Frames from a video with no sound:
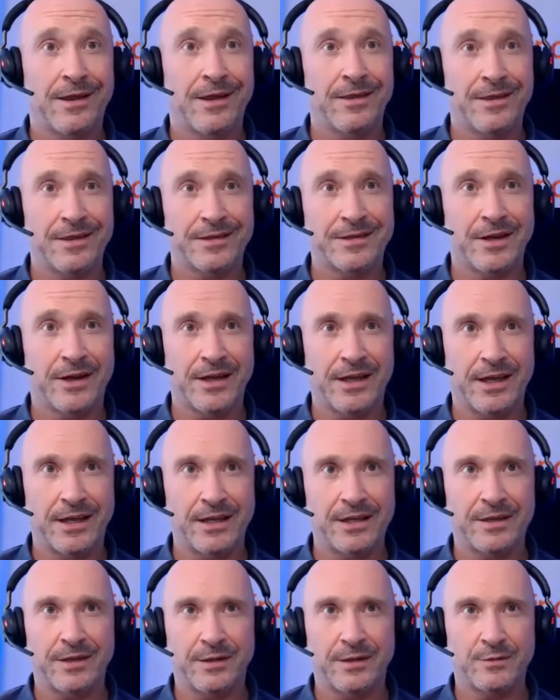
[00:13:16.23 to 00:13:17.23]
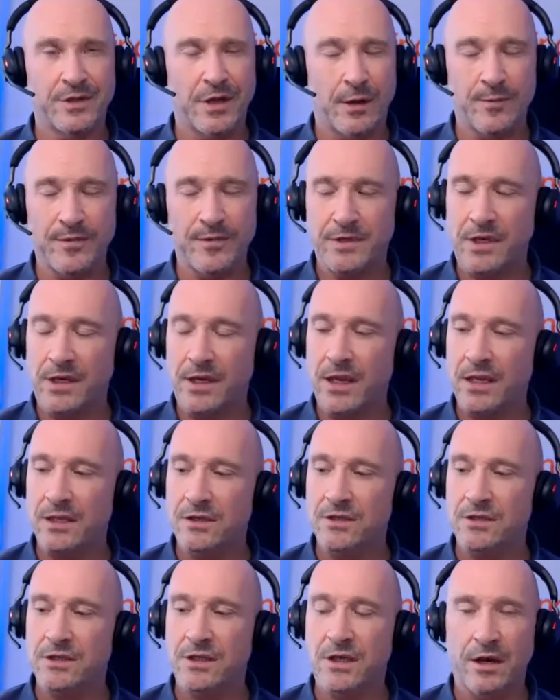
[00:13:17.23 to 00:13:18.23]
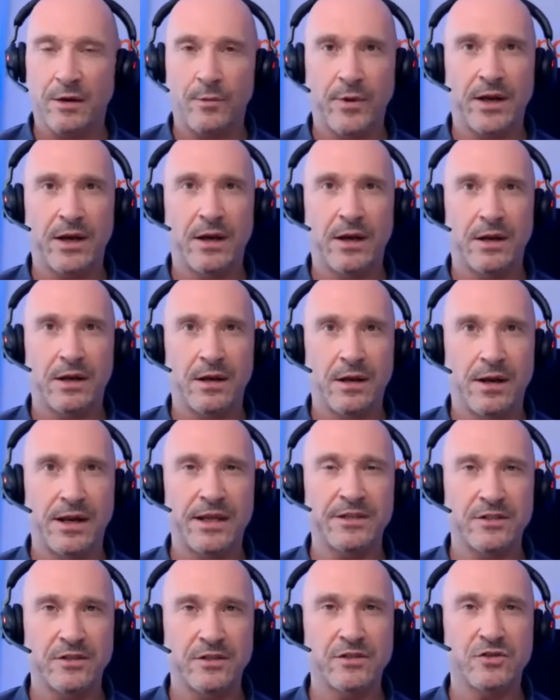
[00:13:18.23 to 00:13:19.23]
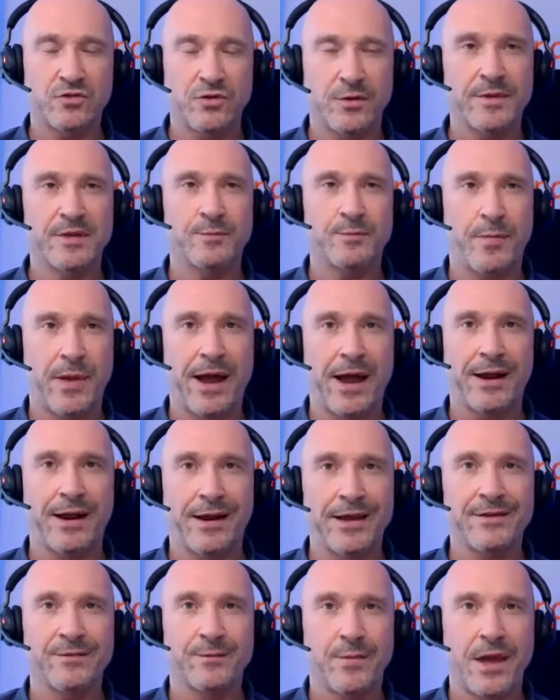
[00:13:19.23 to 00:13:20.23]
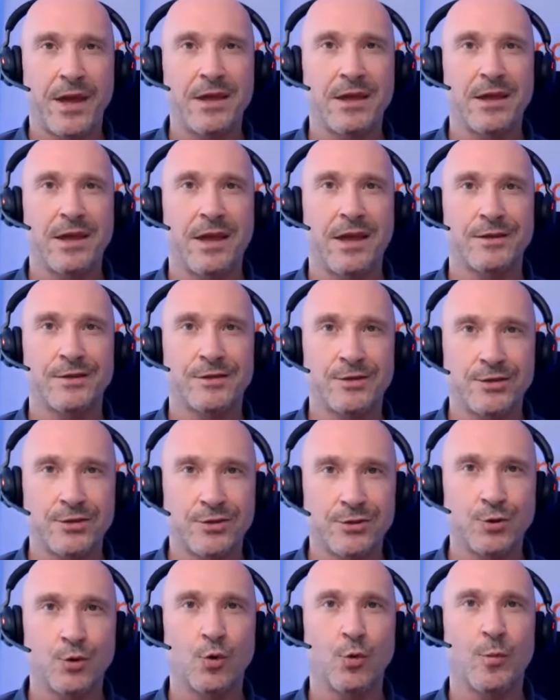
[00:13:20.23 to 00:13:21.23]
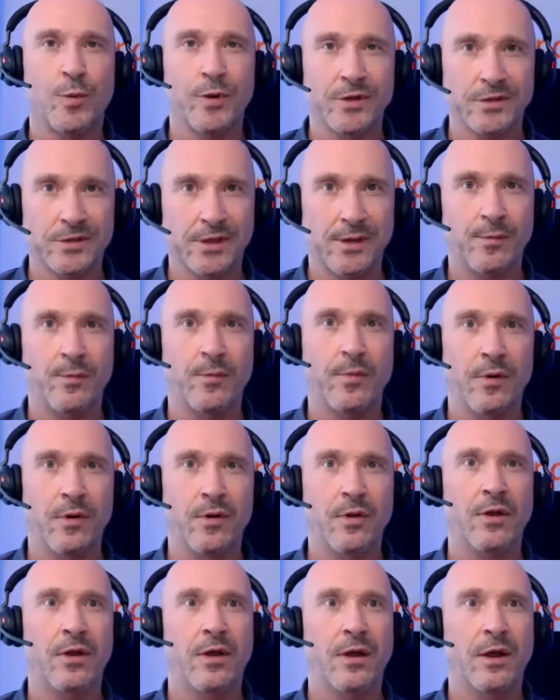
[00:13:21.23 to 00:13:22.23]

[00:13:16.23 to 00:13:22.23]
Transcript: This guy, Simon, you said, he just kind of went, no, let's just strip this back. Let's make it super simple.